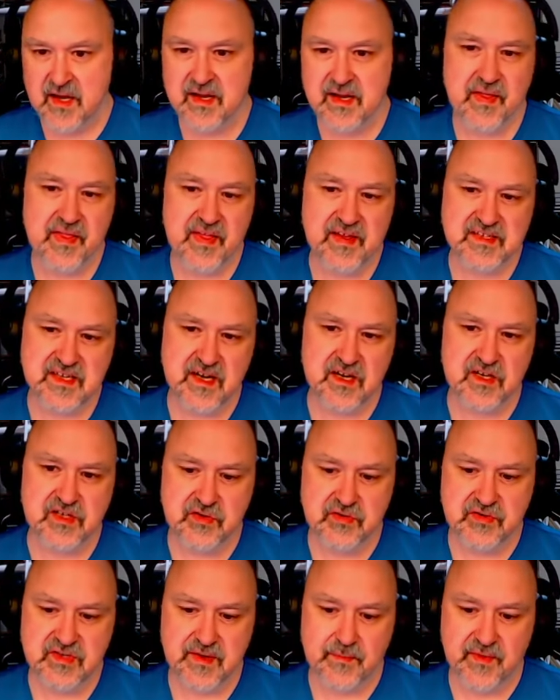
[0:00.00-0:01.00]
Now that's going to
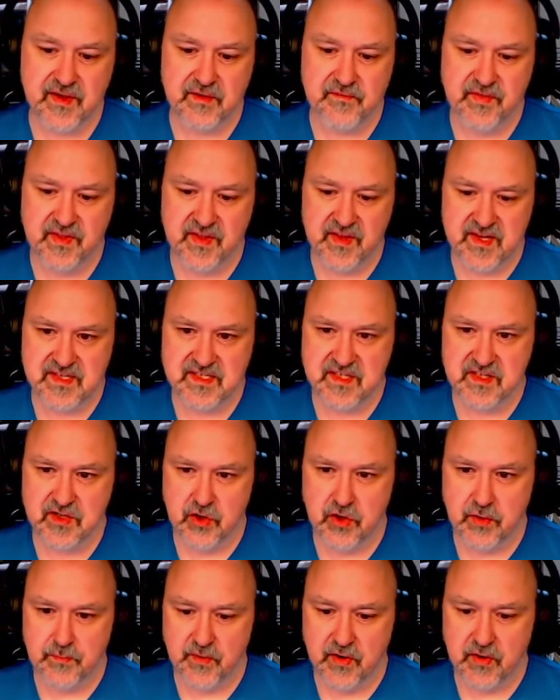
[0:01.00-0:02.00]
do something for these
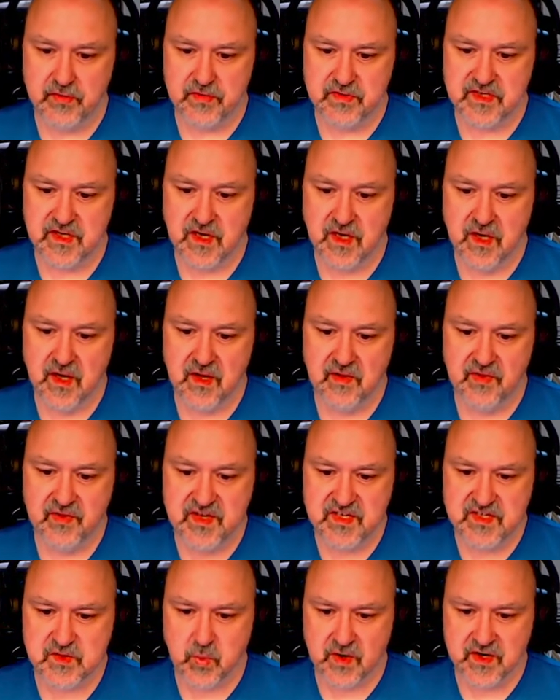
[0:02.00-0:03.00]
thermos.
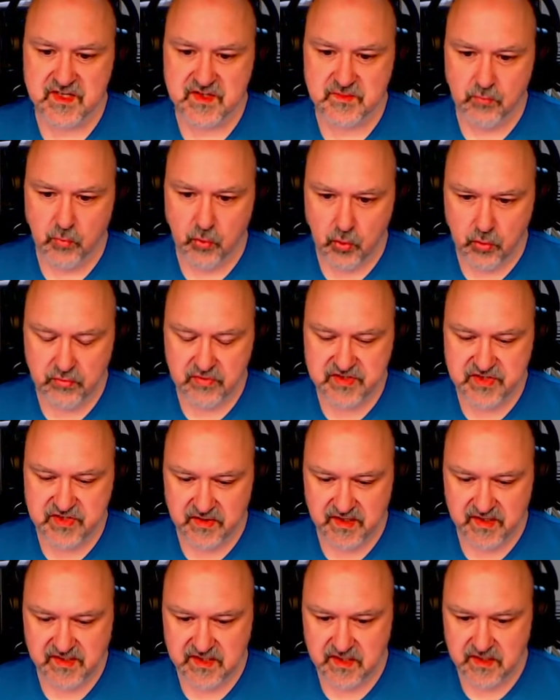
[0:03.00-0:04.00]
This one is more
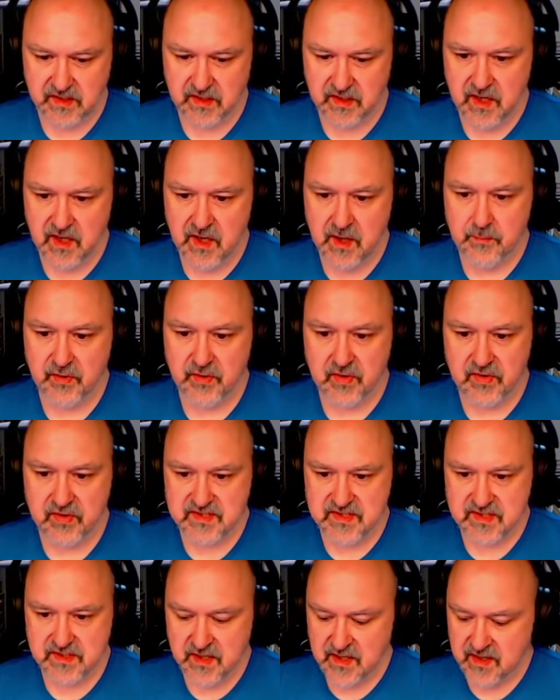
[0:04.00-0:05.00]
restricted
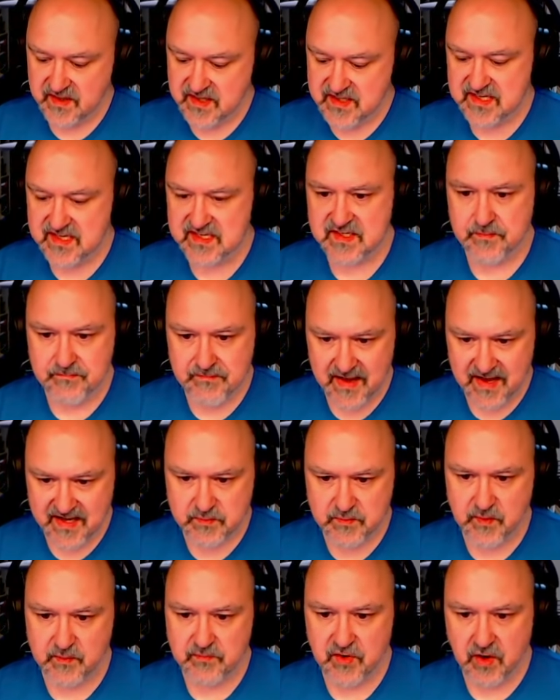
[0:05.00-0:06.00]
because this has a
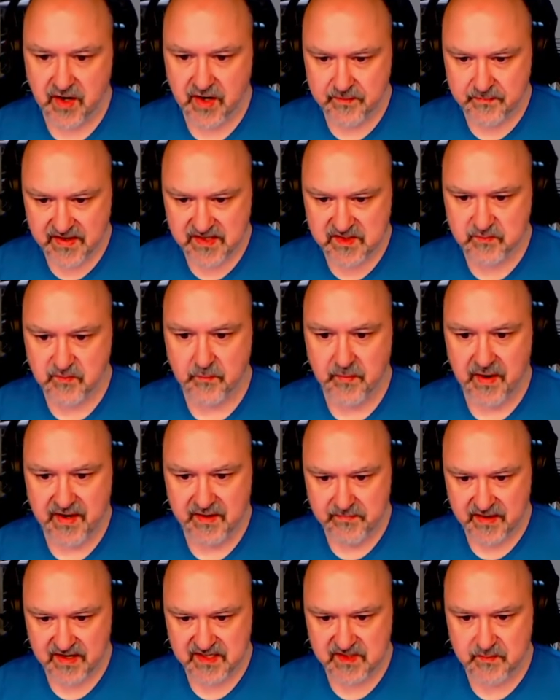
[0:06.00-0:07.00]
maximum nine, maximum eight,
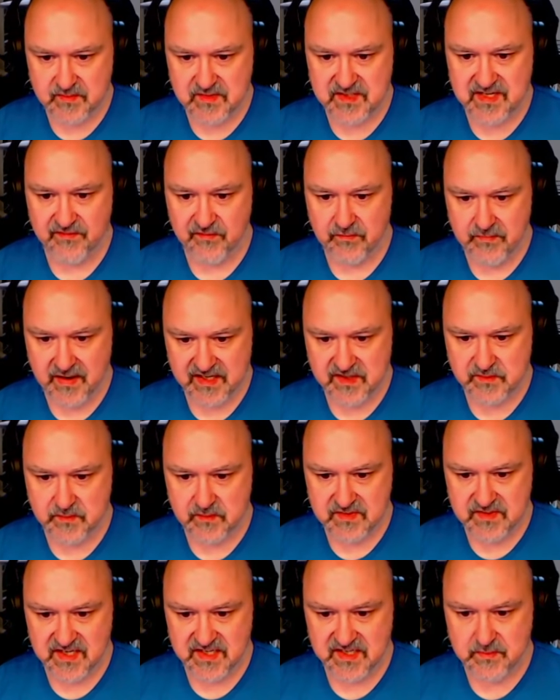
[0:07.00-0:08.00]
maximum seven,
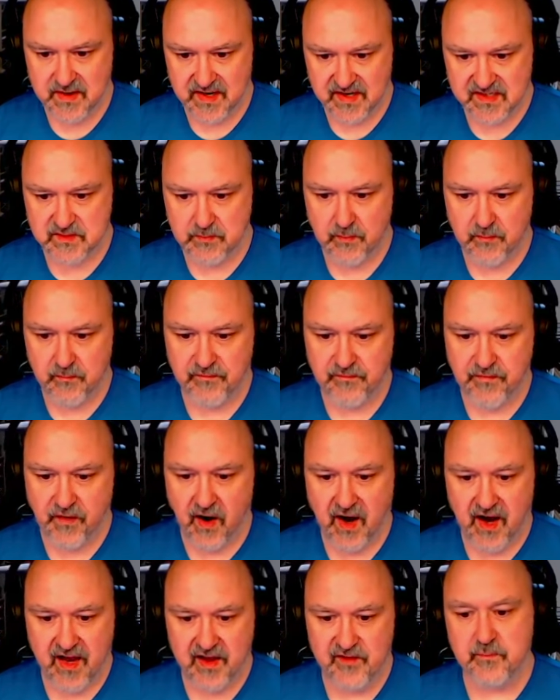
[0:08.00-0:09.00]
maximum six, maximum
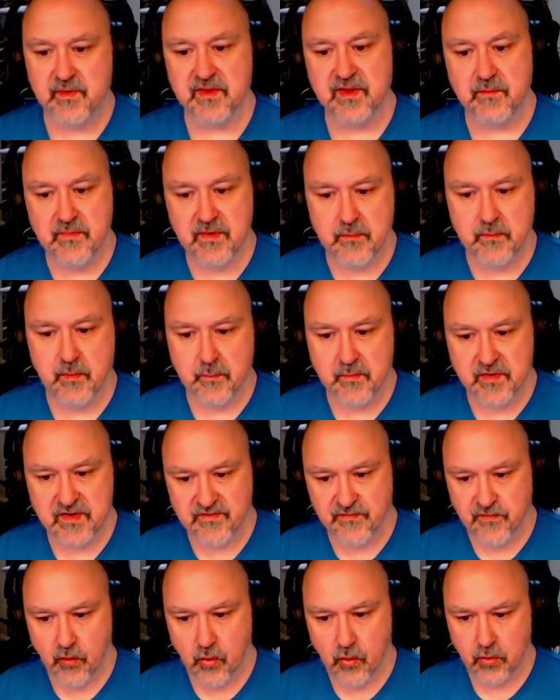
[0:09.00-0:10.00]
five, but the minimum is
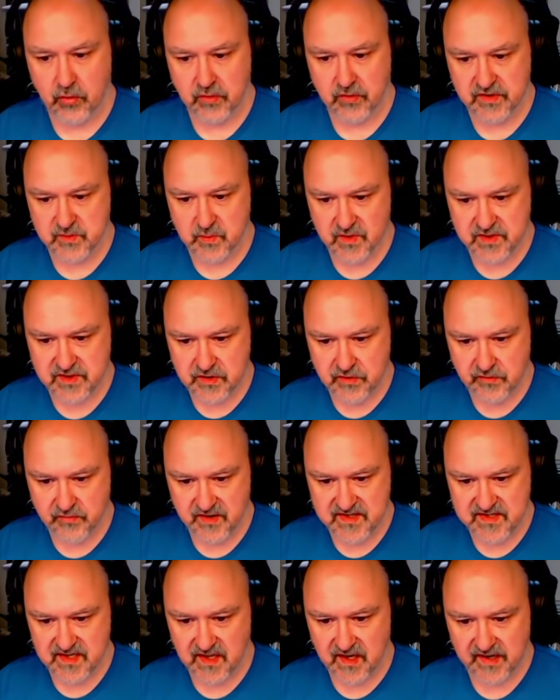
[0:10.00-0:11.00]
four because one, two,
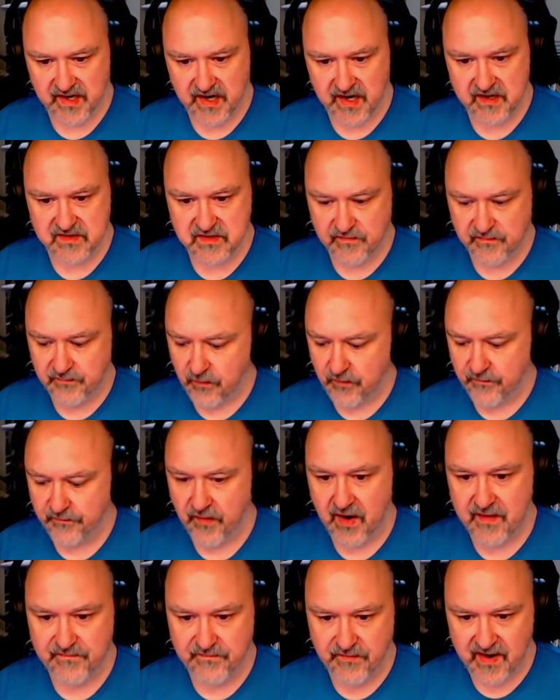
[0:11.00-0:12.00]
three is allocated. So four,
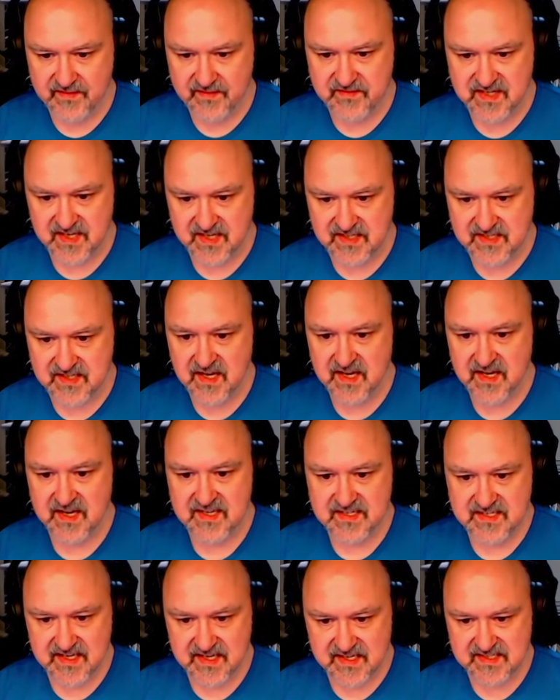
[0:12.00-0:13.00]
five, five, six,
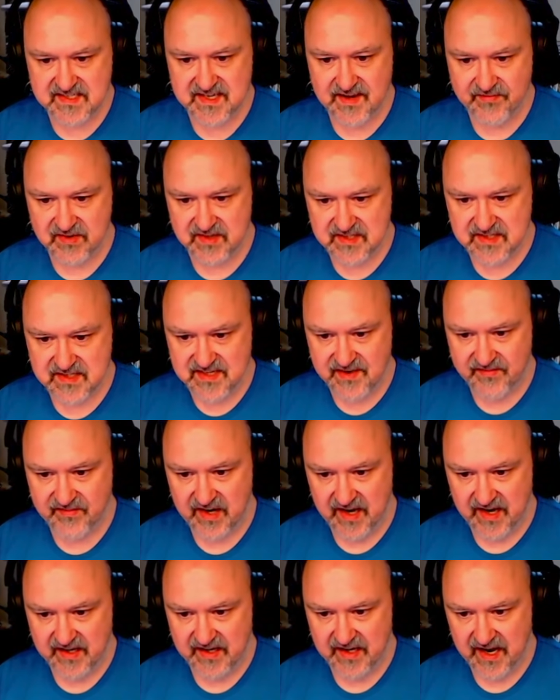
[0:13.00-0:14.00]
six, seven, seven,
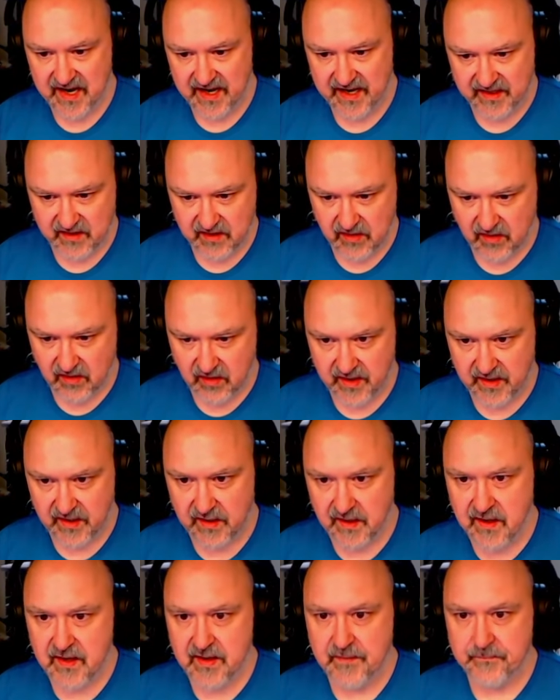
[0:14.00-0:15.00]
eight, eight, nine.
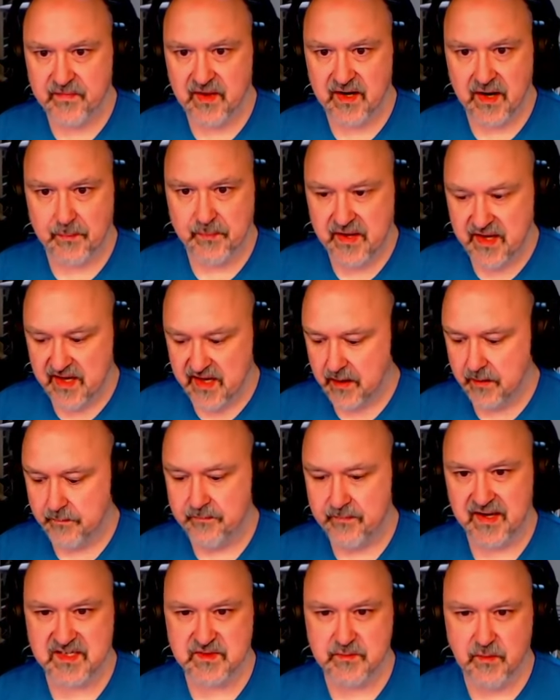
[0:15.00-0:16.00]
And up here,
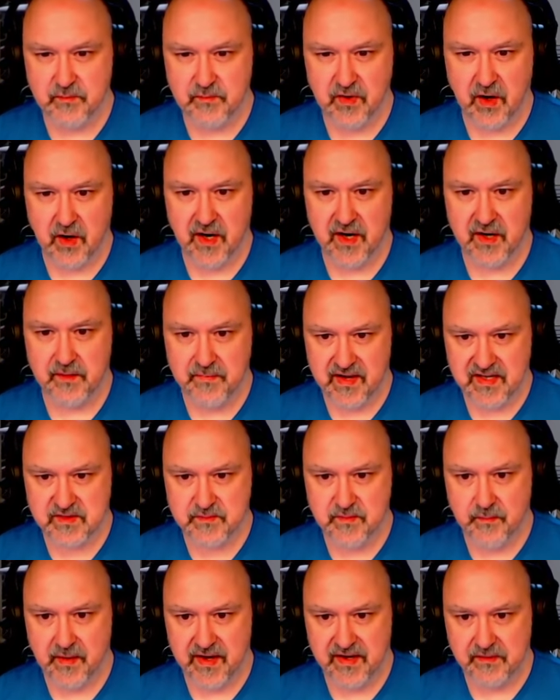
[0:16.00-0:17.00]
maximum nine,
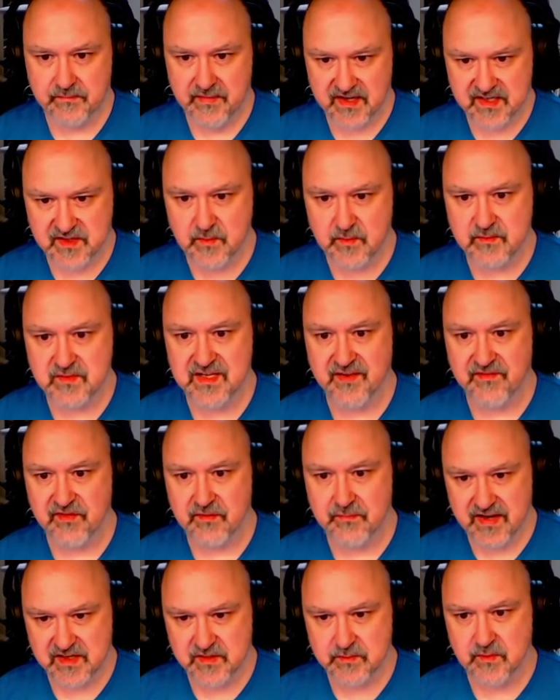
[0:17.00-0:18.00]
maximum eight, maximum seven,
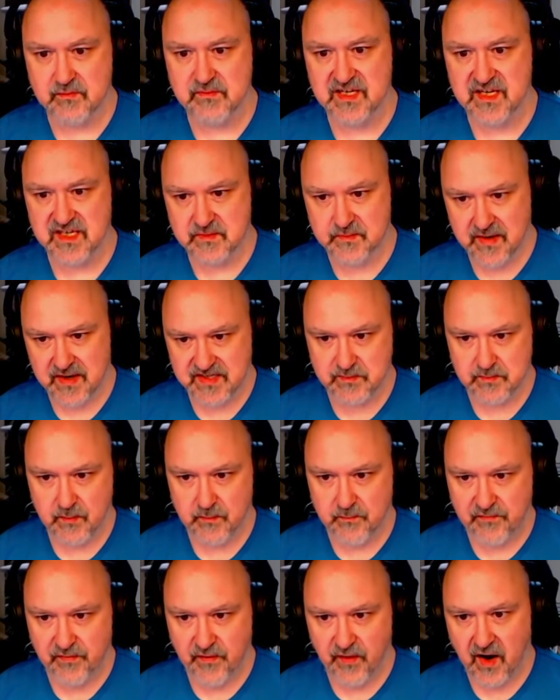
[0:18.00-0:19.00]
maximum six,
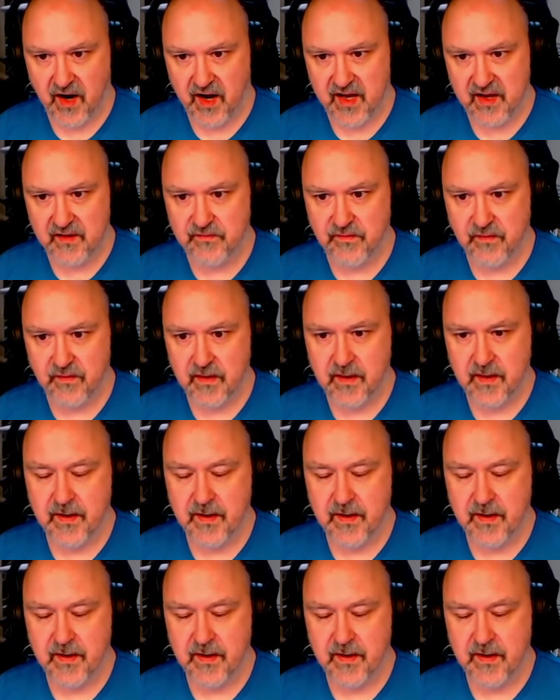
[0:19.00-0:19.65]
maximum five.